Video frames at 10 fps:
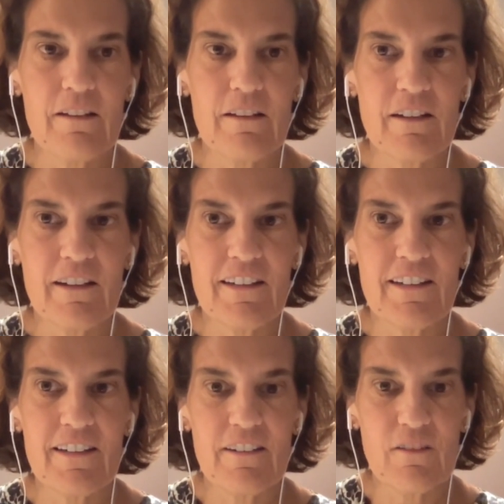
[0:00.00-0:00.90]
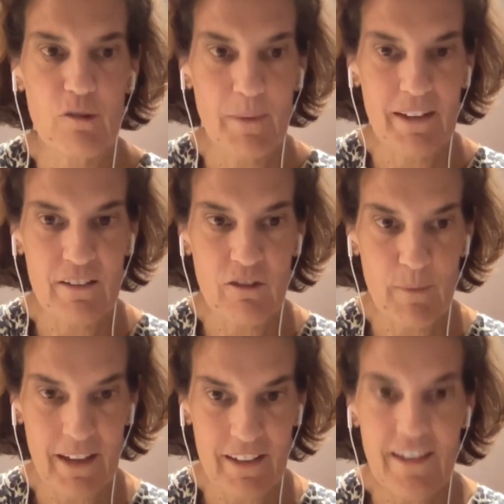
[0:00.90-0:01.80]

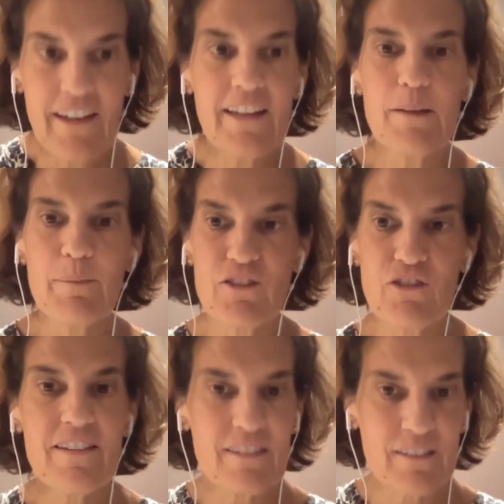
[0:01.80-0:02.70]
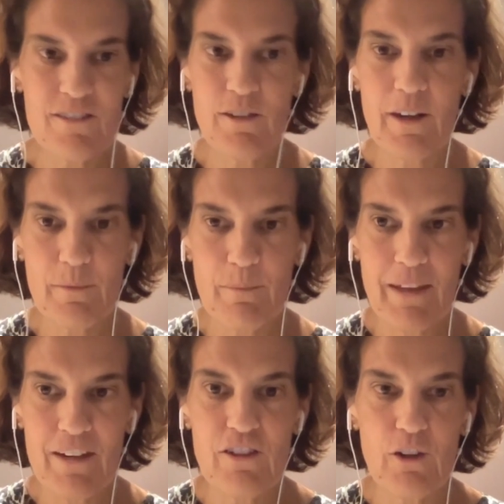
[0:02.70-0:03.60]
anxiety and my stress, and just kind of
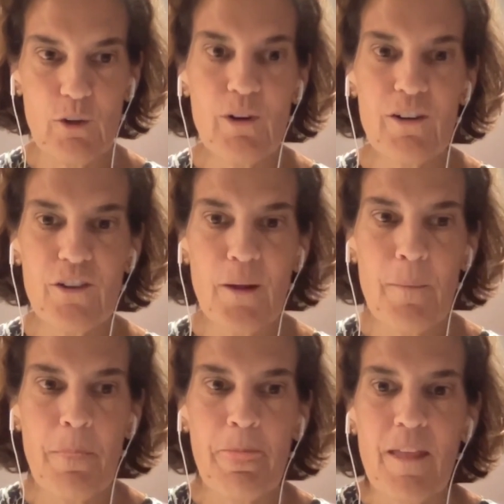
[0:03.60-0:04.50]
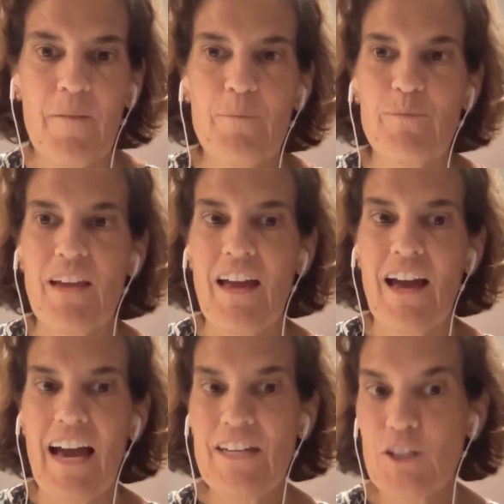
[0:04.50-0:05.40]
managing your cortisol.
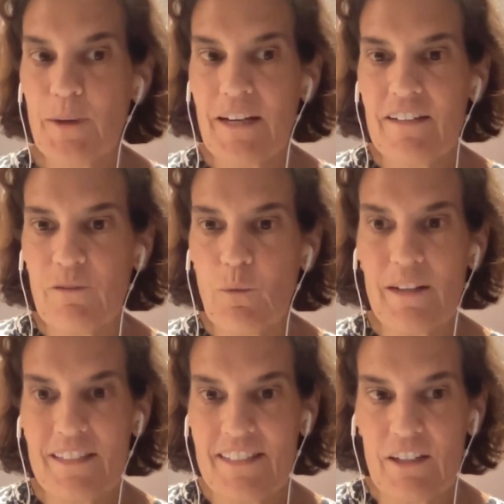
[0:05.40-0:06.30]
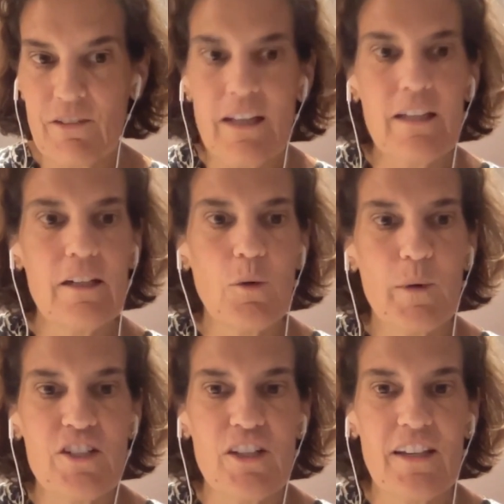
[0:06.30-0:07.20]
I do have one secret,
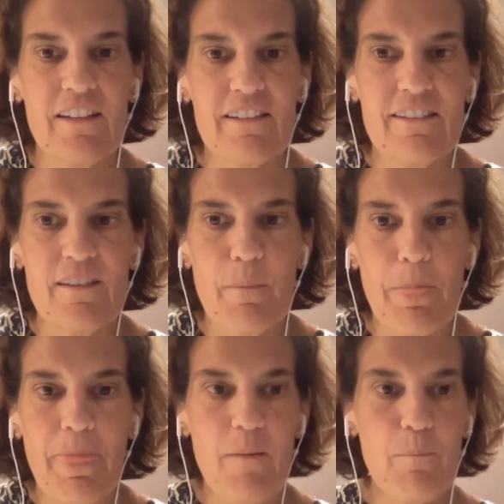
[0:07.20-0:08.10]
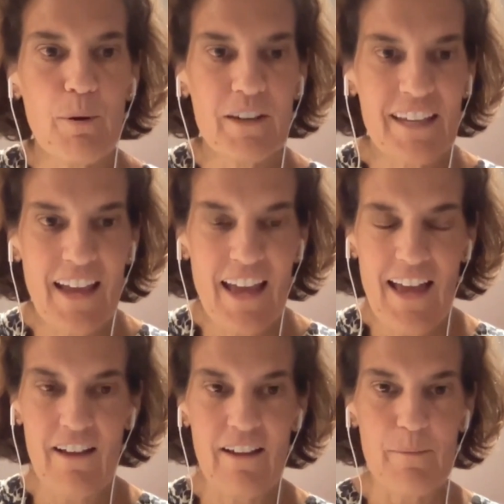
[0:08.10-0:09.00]
which is putting
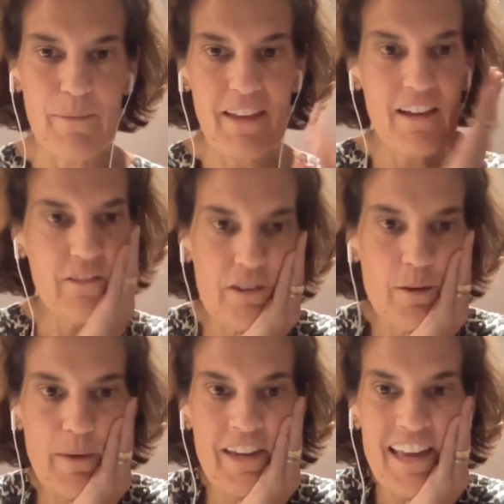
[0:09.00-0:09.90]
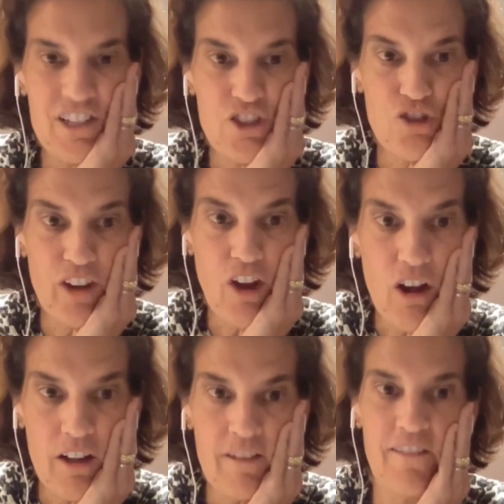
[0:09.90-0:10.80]
an
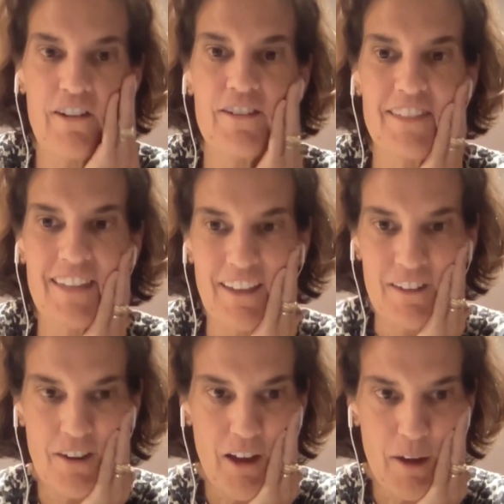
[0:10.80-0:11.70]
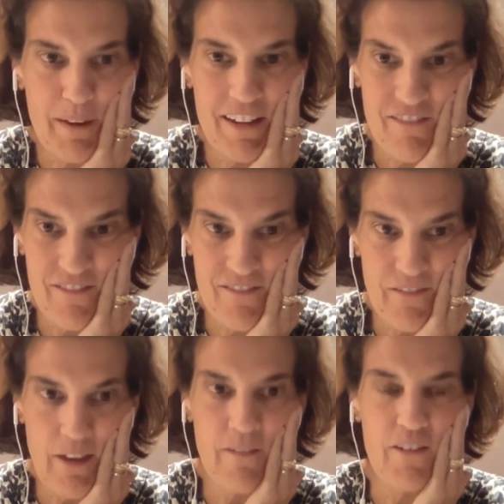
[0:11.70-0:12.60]
estriol skin on my
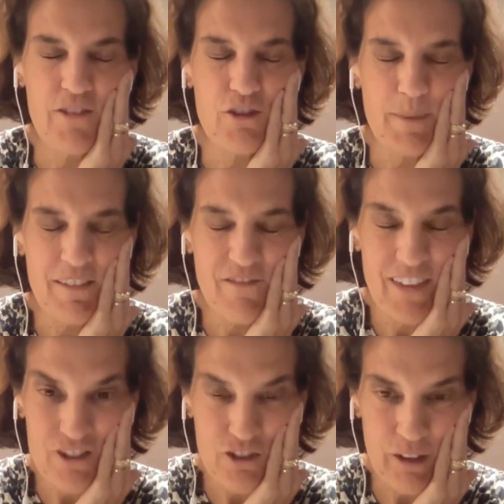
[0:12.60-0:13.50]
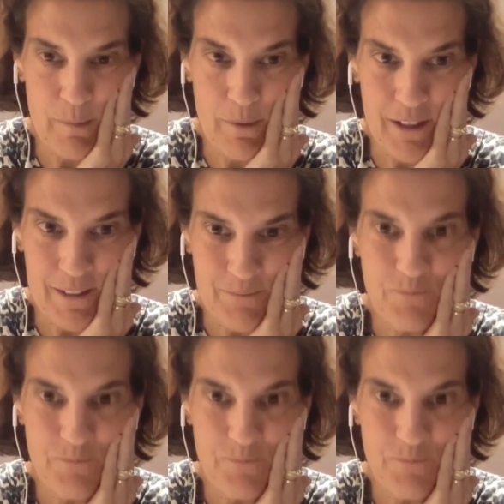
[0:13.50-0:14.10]
face cream on.